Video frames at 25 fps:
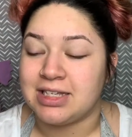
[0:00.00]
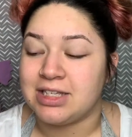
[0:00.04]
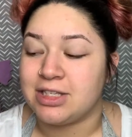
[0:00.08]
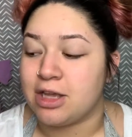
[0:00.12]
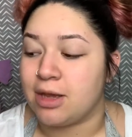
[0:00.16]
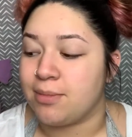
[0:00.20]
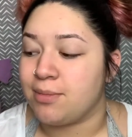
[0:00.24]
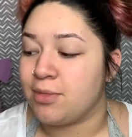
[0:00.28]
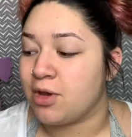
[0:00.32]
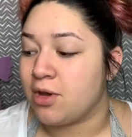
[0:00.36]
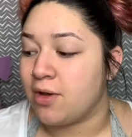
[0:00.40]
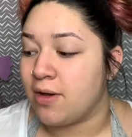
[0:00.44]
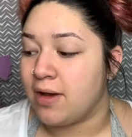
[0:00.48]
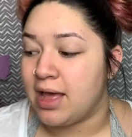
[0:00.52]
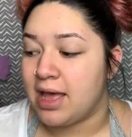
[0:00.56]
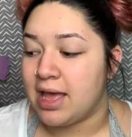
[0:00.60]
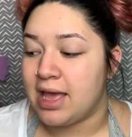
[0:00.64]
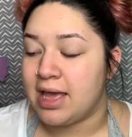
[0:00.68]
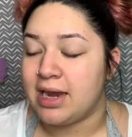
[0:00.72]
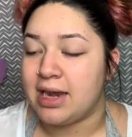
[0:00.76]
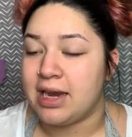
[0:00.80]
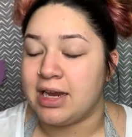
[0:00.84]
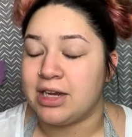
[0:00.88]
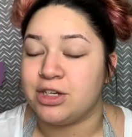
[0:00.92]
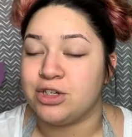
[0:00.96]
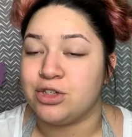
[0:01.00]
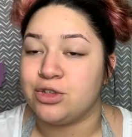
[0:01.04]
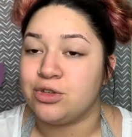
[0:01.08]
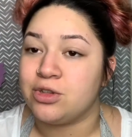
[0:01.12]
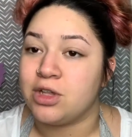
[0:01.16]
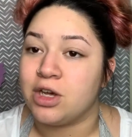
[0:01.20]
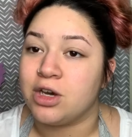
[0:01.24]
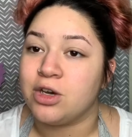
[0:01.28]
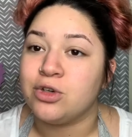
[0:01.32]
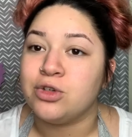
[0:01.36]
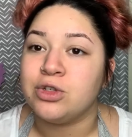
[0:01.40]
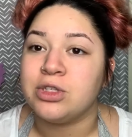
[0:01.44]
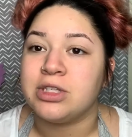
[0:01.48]
so I'm going to go ahead and do
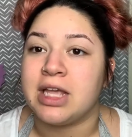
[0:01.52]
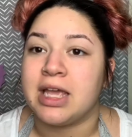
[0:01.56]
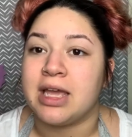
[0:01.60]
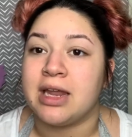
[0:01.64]
those,